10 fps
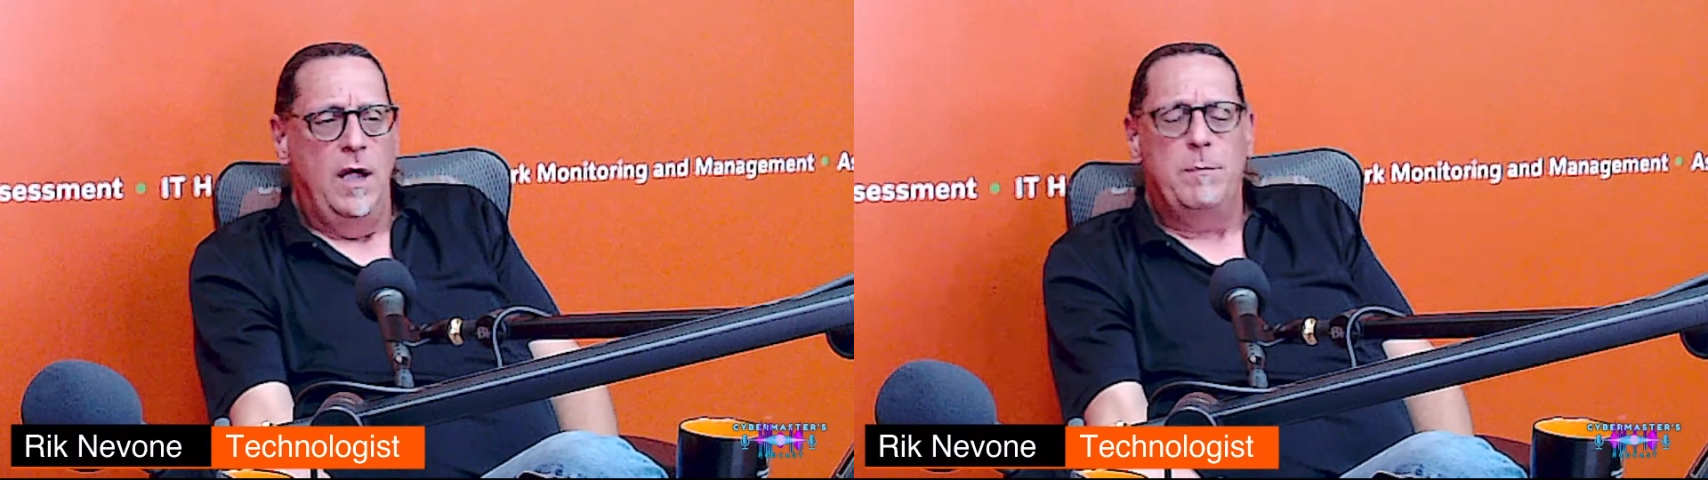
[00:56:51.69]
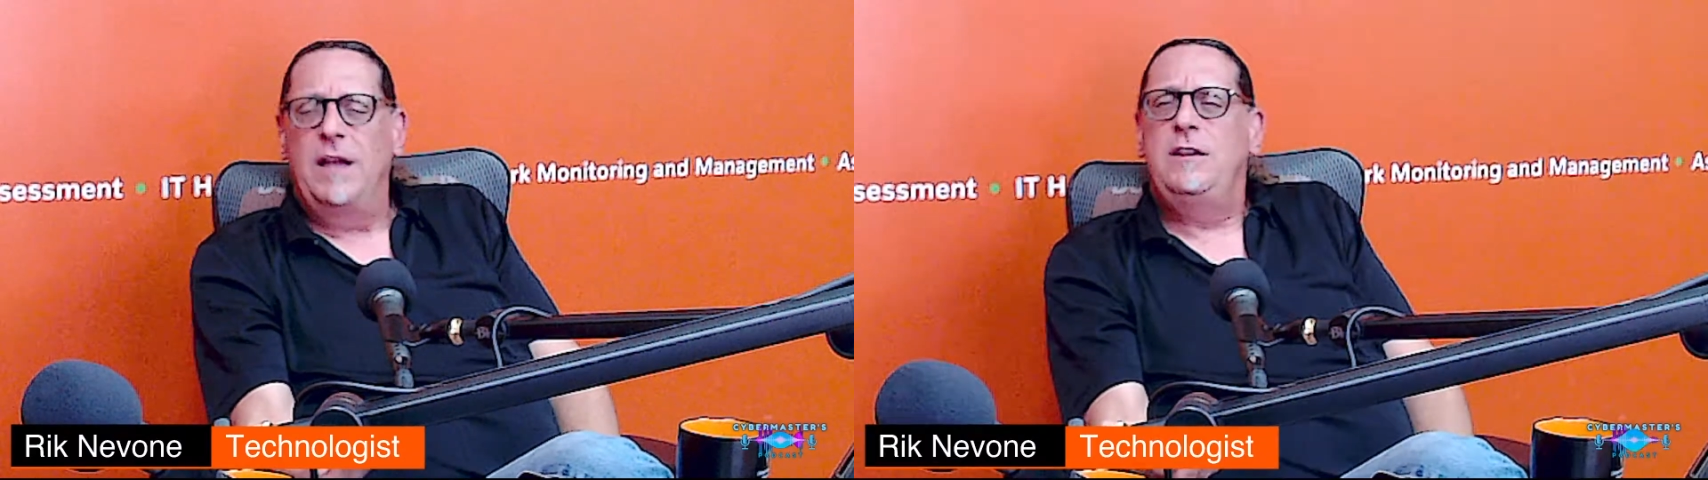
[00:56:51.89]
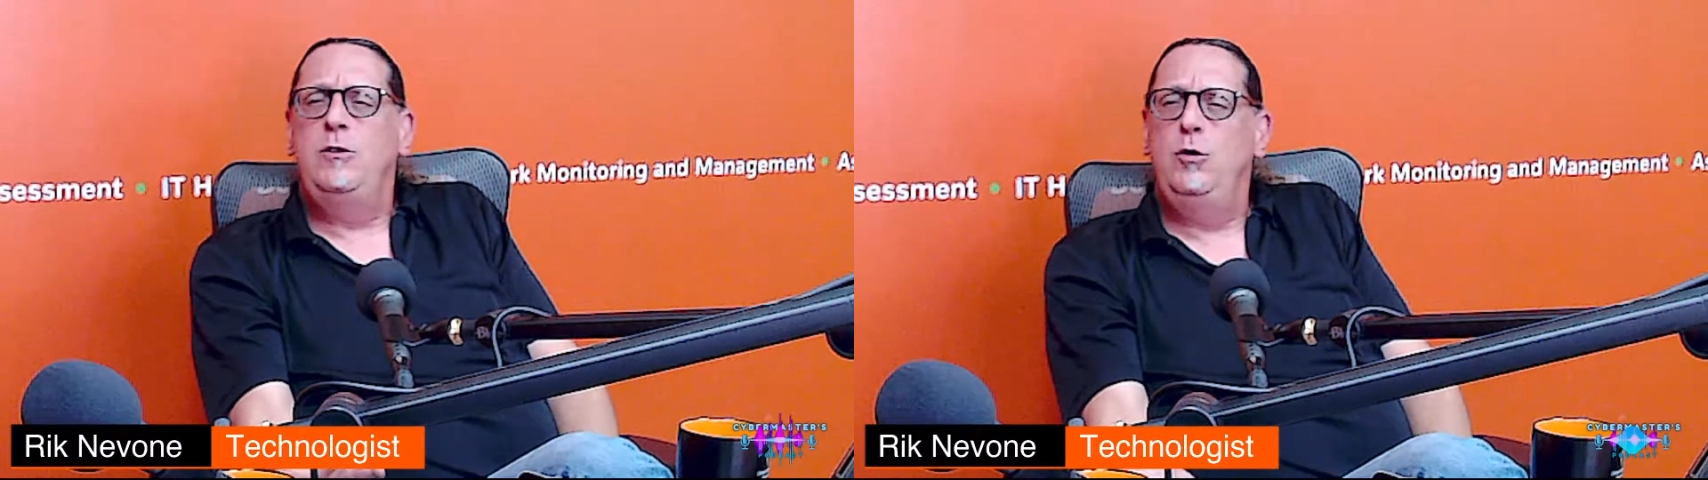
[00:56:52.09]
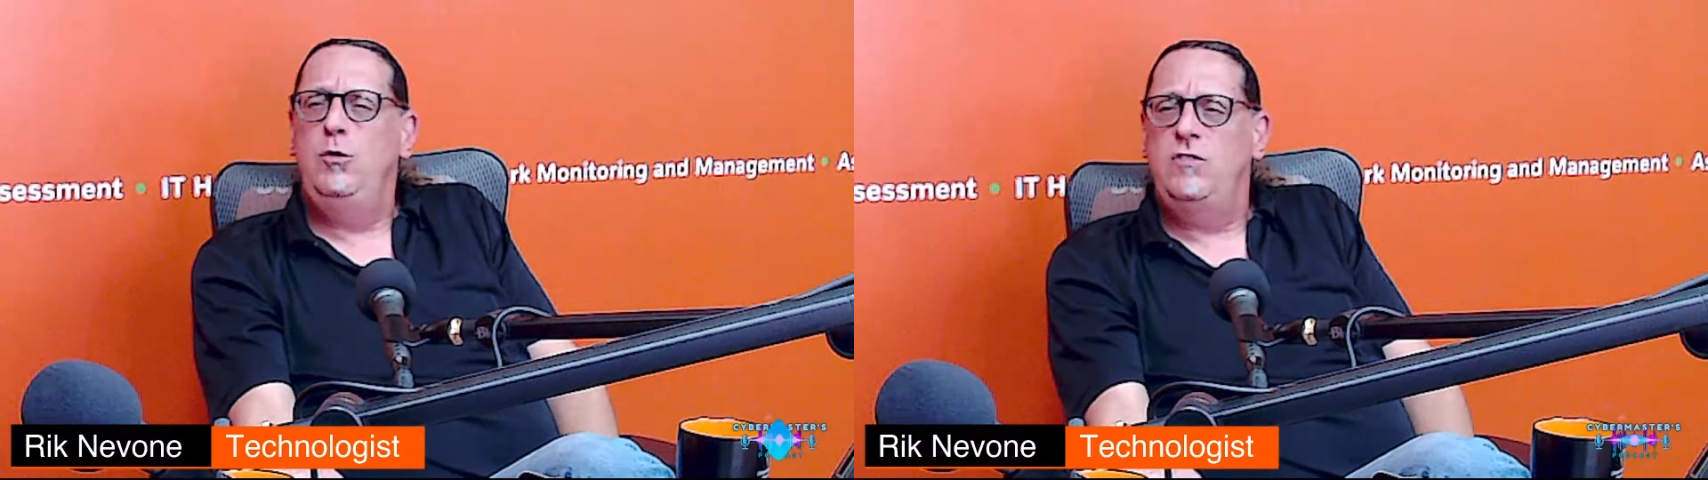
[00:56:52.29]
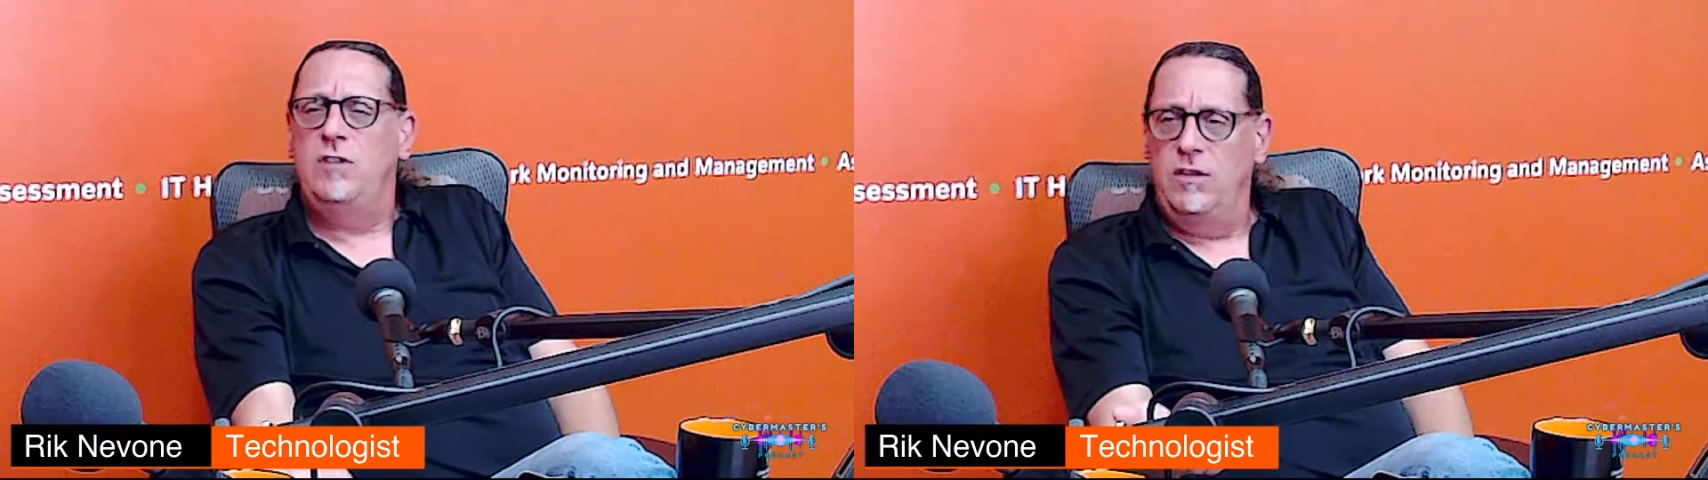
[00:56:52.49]
By
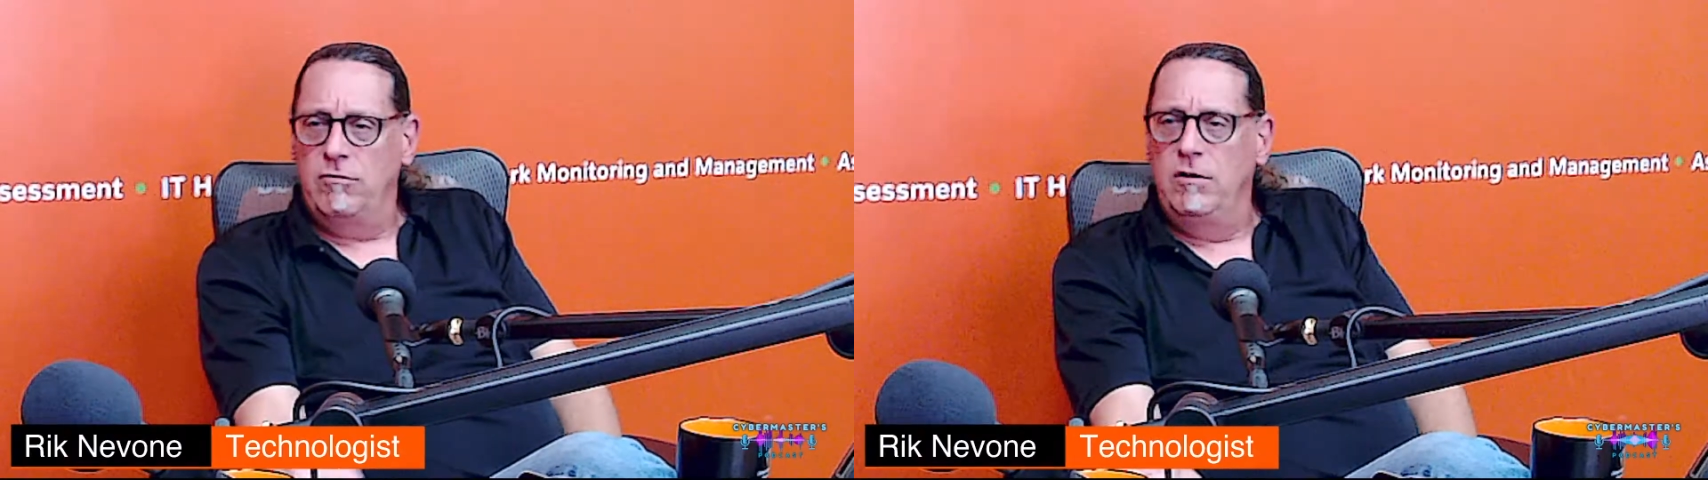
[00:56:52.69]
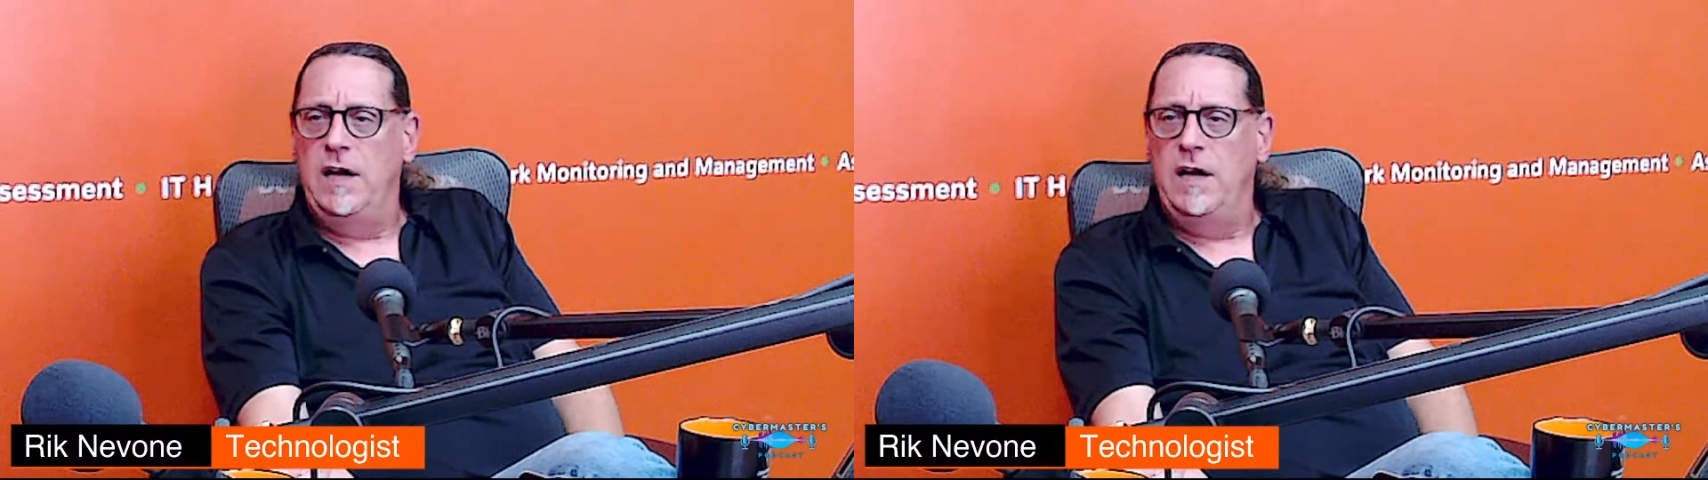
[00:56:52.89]
losing 3